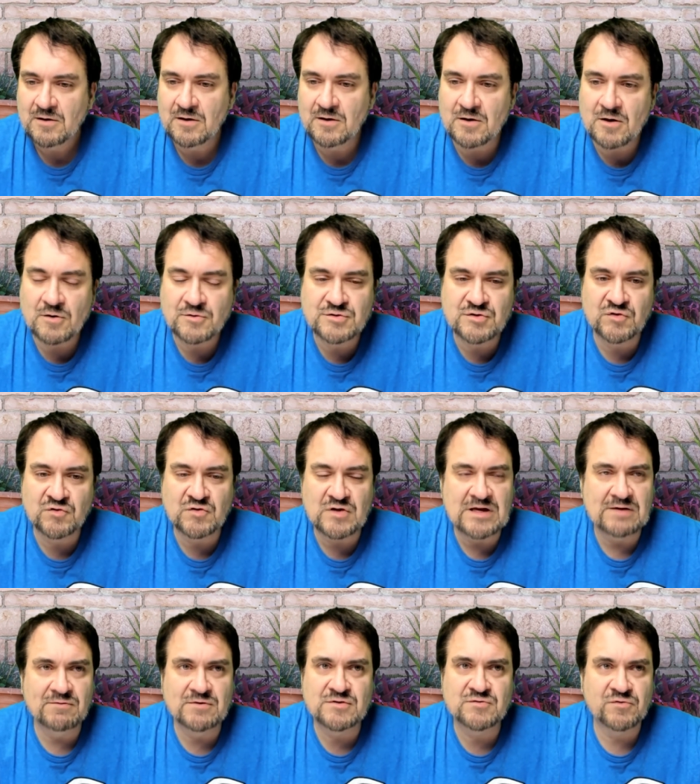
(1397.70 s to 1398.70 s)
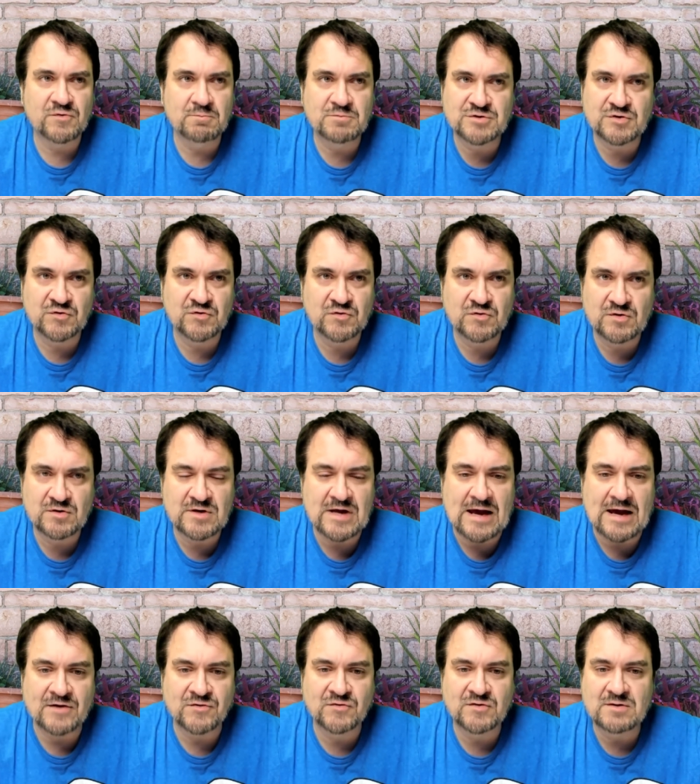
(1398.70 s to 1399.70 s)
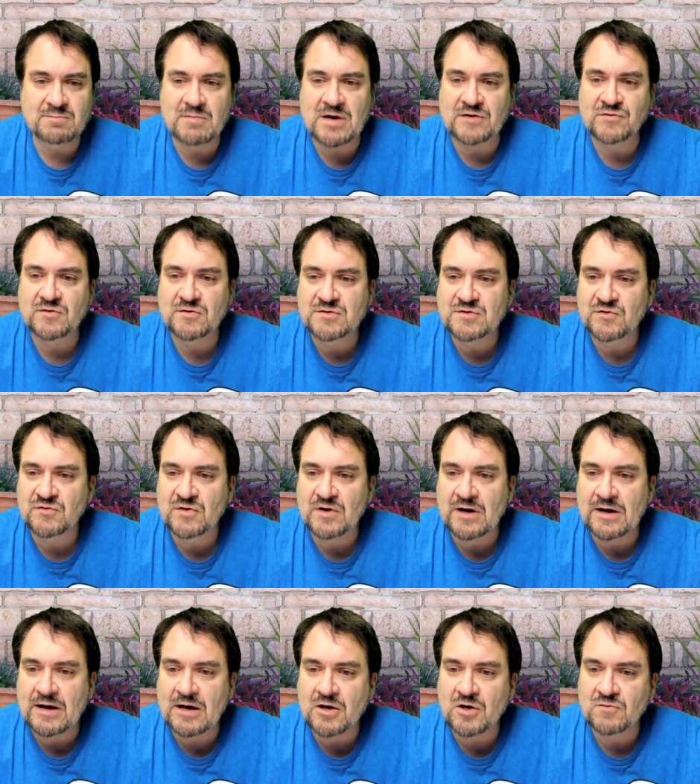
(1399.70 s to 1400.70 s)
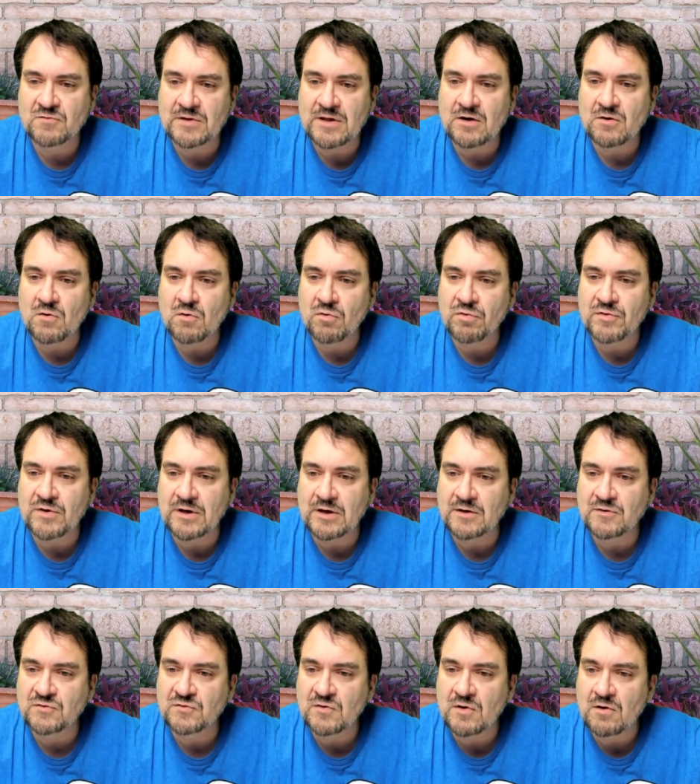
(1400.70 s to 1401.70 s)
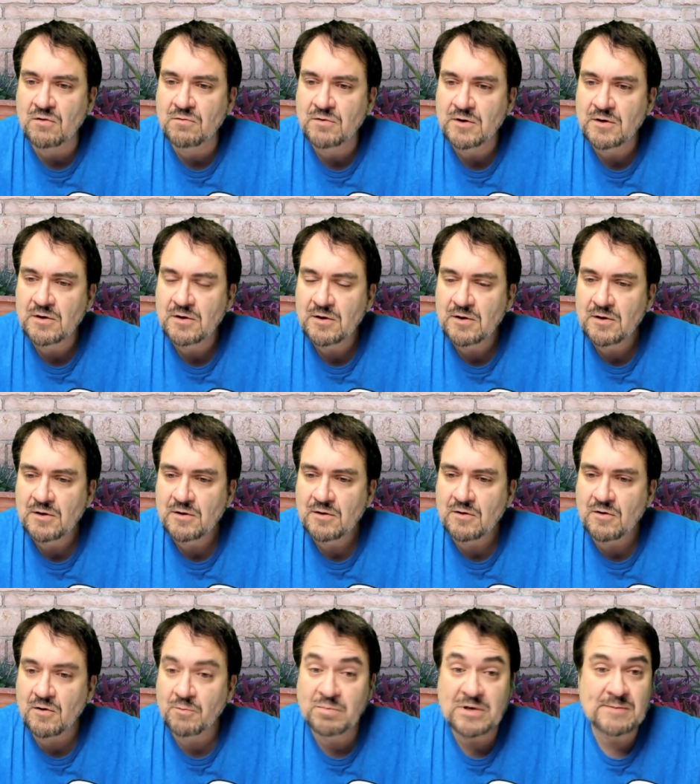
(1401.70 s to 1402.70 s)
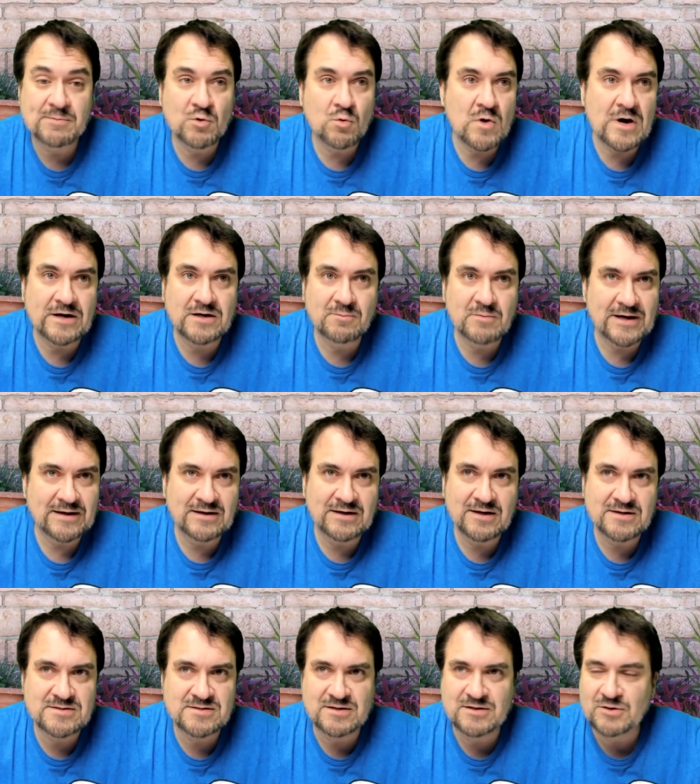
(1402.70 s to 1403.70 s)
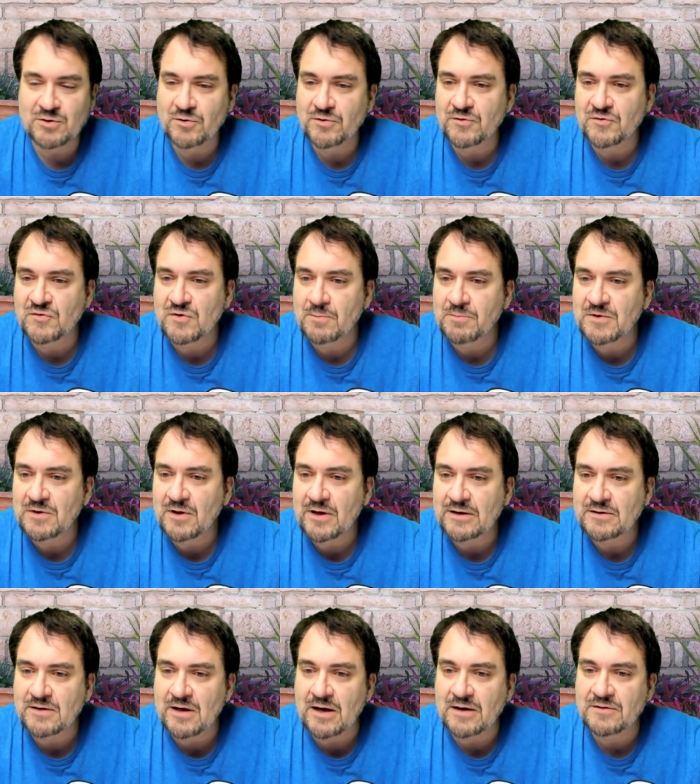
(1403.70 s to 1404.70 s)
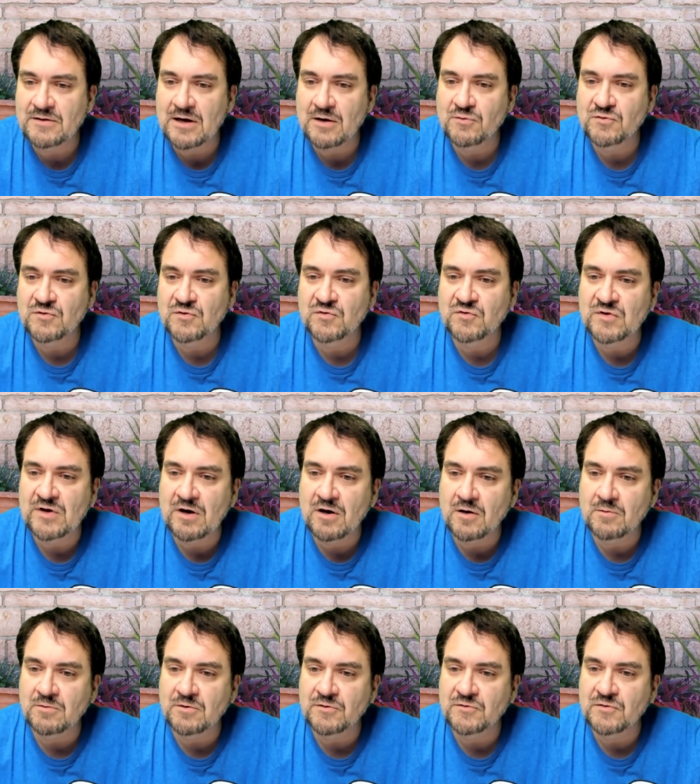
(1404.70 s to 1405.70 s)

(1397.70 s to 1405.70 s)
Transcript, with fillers: You know, just even from just the nasty messages that I got over that whole thing. So, or people wanting my kids killed or something like that. That was just terrible.